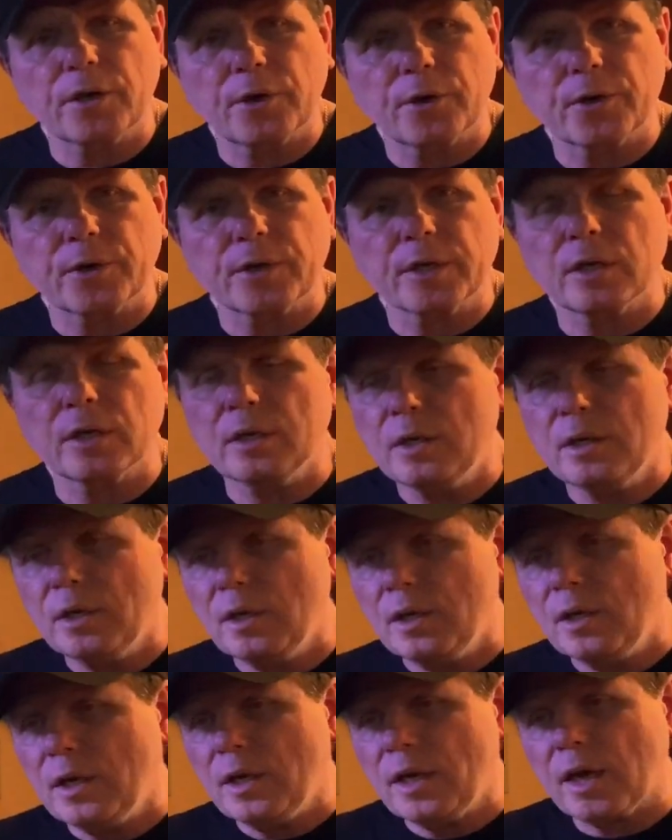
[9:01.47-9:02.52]
area,
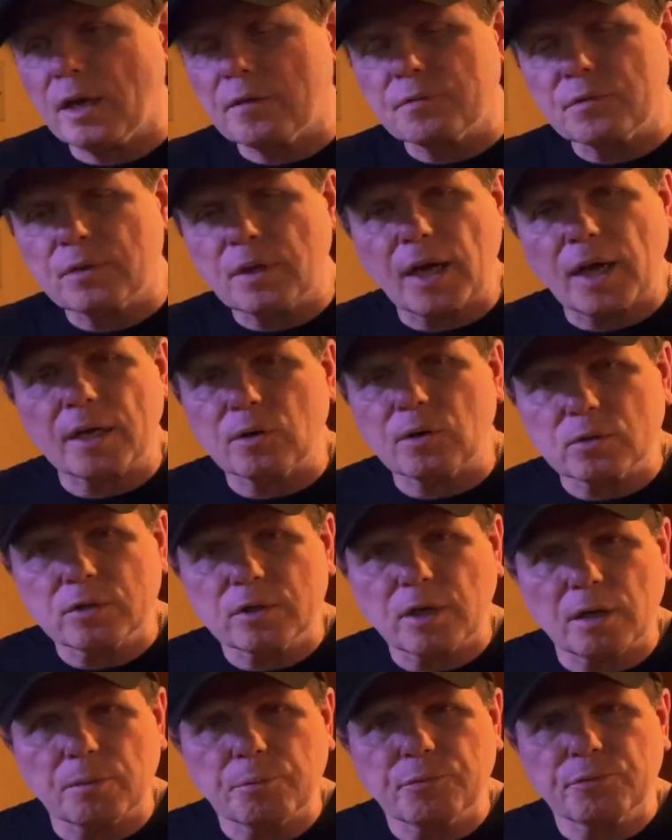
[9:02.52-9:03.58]
have nano type